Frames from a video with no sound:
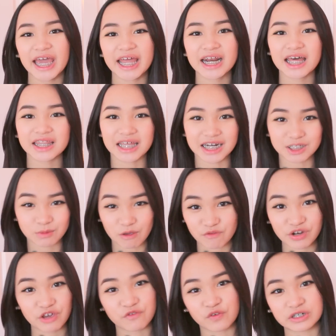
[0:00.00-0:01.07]
And that is my
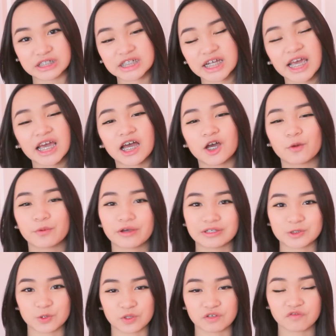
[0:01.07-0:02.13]
video for today. I hope you guys
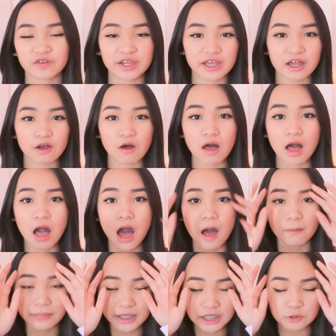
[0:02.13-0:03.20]
enjoyed this video.
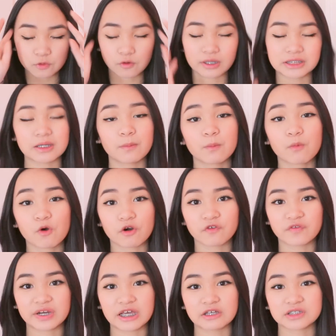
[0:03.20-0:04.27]
Please request more
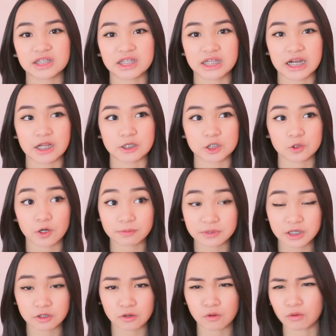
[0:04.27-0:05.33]
videos in the
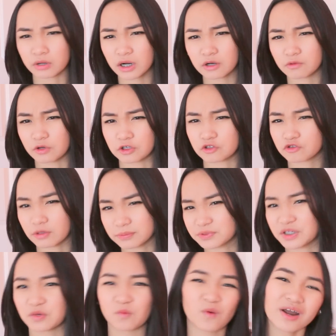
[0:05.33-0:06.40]
description, or not
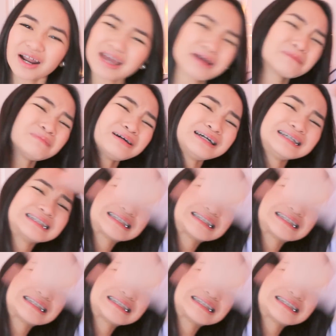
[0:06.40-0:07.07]
description, what am I